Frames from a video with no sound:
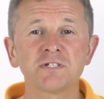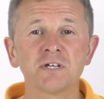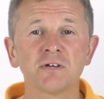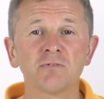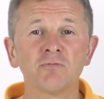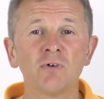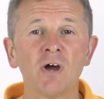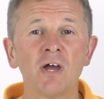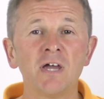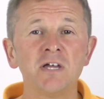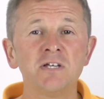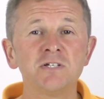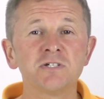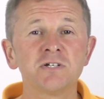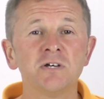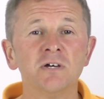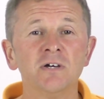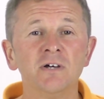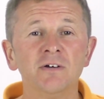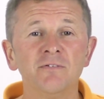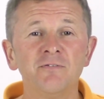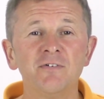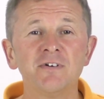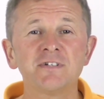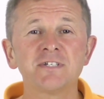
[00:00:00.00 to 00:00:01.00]
Stick range,
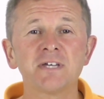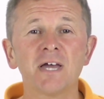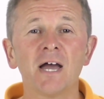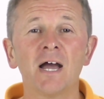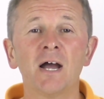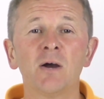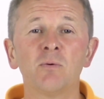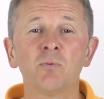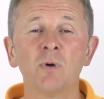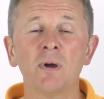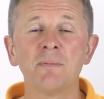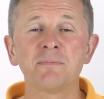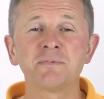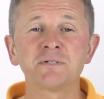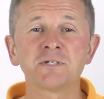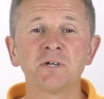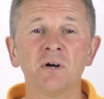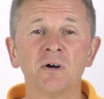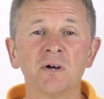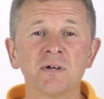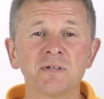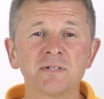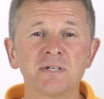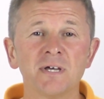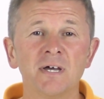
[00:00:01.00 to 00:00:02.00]
visit our
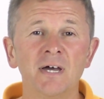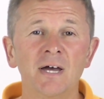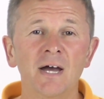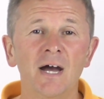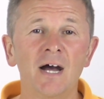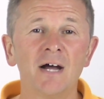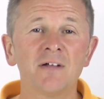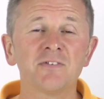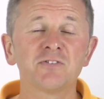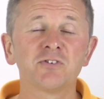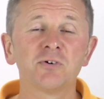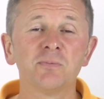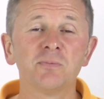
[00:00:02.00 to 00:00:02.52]
website at